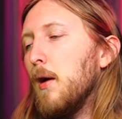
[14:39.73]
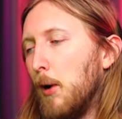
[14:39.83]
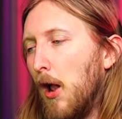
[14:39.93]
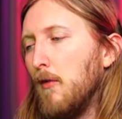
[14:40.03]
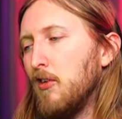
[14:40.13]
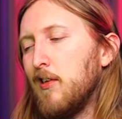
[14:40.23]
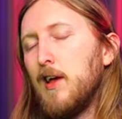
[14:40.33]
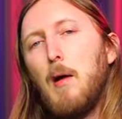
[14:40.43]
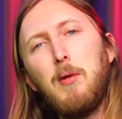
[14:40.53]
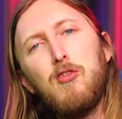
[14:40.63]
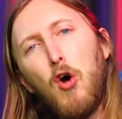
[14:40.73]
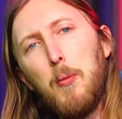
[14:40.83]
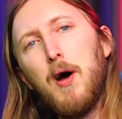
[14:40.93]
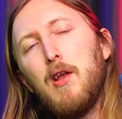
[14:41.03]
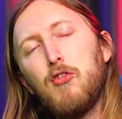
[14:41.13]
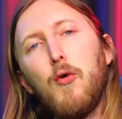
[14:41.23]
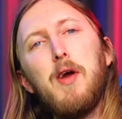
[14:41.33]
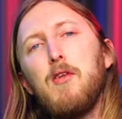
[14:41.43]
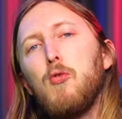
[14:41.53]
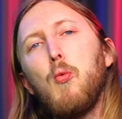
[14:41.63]
But obviously, I mean, Thomann is
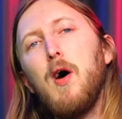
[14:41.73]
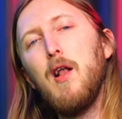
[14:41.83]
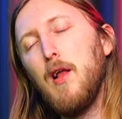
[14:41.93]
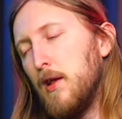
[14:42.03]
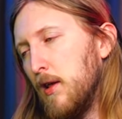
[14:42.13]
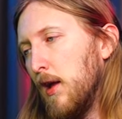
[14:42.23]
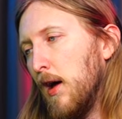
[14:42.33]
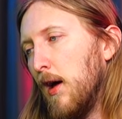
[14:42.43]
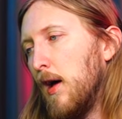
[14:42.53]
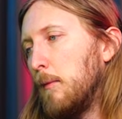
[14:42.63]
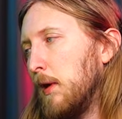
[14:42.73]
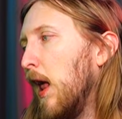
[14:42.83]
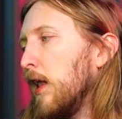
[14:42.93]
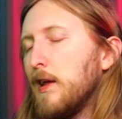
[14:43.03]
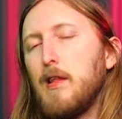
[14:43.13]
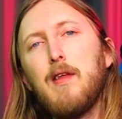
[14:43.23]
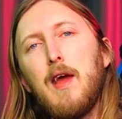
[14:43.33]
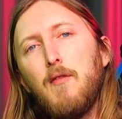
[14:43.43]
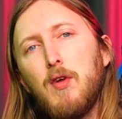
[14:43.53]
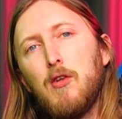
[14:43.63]
great as well. And uh, I mean, I like that
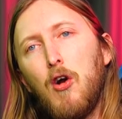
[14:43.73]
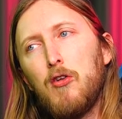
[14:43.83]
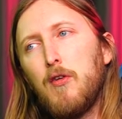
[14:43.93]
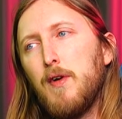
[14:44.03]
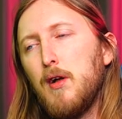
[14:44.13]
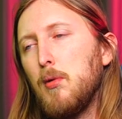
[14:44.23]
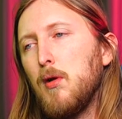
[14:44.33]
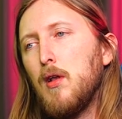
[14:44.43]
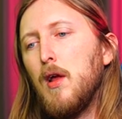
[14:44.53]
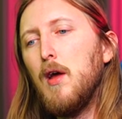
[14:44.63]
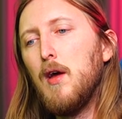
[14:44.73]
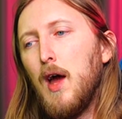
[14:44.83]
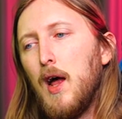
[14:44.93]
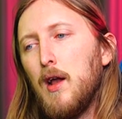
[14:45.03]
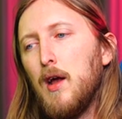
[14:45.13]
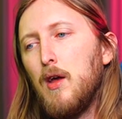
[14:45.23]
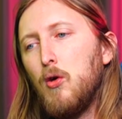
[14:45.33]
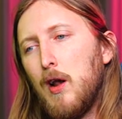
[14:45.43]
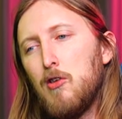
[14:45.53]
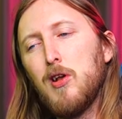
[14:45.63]
they have the guitars available and uh,
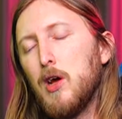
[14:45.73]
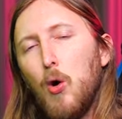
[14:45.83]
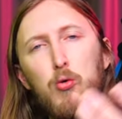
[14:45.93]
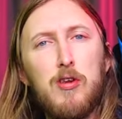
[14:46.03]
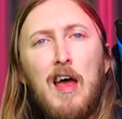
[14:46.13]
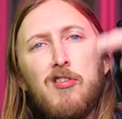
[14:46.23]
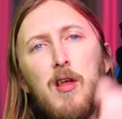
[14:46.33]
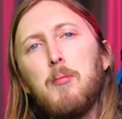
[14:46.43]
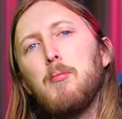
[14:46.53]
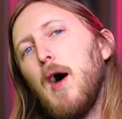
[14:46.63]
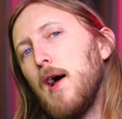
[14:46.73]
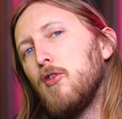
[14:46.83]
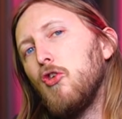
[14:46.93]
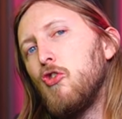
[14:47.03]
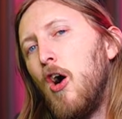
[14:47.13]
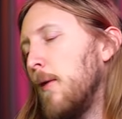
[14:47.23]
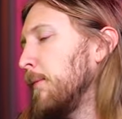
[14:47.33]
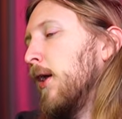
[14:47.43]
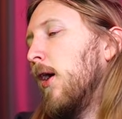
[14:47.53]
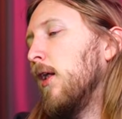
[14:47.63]
you can actually go test them at their
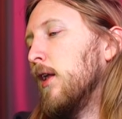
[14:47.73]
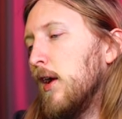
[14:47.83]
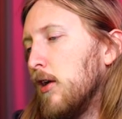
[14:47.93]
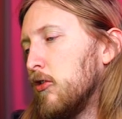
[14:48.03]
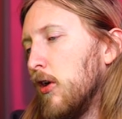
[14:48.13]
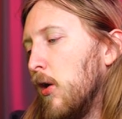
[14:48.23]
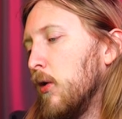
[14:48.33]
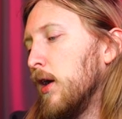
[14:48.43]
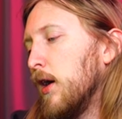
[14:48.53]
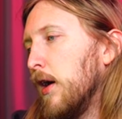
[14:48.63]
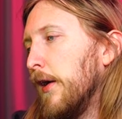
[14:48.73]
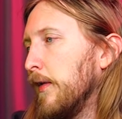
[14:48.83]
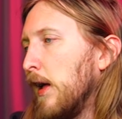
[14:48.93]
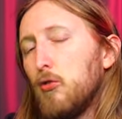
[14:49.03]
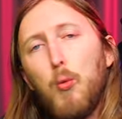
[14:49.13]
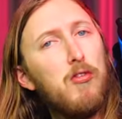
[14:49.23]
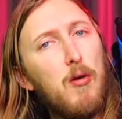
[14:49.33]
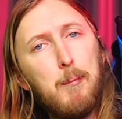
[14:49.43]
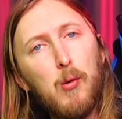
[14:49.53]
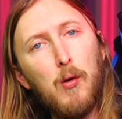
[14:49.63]
shop and all. So uh, that's what's
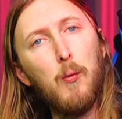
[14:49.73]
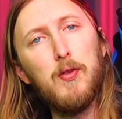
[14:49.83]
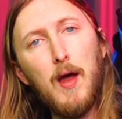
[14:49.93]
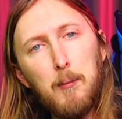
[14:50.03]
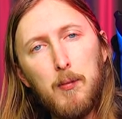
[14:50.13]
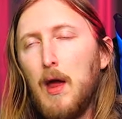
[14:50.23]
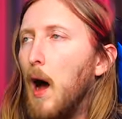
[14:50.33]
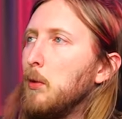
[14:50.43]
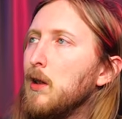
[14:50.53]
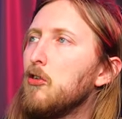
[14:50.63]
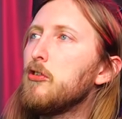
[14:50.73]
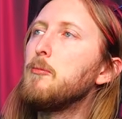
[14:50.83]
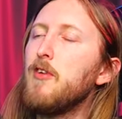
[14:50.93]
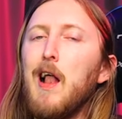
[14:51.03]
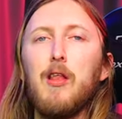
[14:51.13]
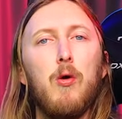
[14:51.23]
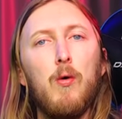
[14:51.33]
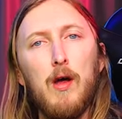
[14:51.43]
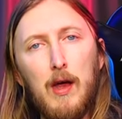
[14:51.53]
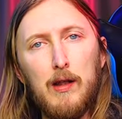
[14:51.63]
important with them. I mean, there's some
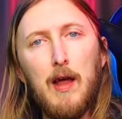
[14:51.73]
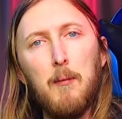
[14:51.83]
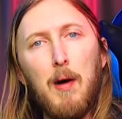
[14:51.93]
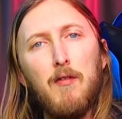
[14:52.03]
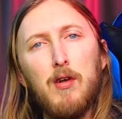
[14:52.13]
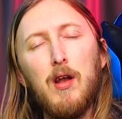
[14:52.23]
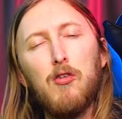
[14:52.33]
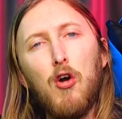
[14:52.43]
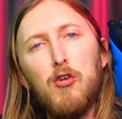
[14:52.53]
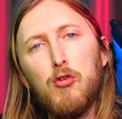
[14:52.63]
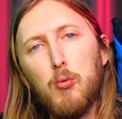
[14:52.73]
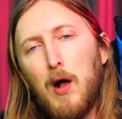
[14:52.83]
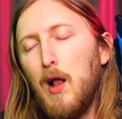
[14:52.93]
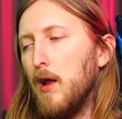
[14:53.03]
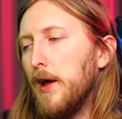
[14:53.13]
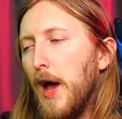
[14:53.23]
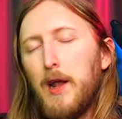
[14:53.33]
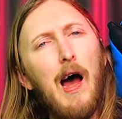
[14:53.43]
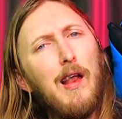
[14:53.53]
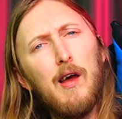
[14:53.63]
value in them having the guitars as well.
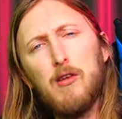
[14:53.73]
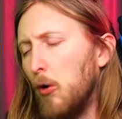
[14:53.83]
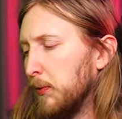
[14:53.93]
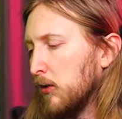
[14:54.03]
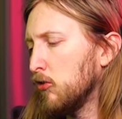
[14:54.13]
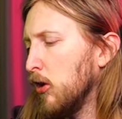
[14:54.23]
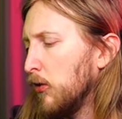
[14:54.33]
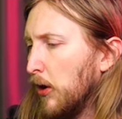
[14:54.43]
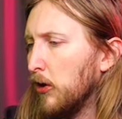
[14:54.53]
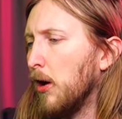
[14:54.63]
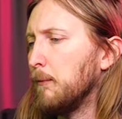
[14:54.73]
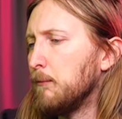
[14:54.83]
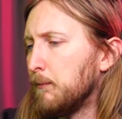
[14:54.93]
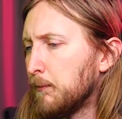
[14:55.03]
And I like Thomann, so there you go.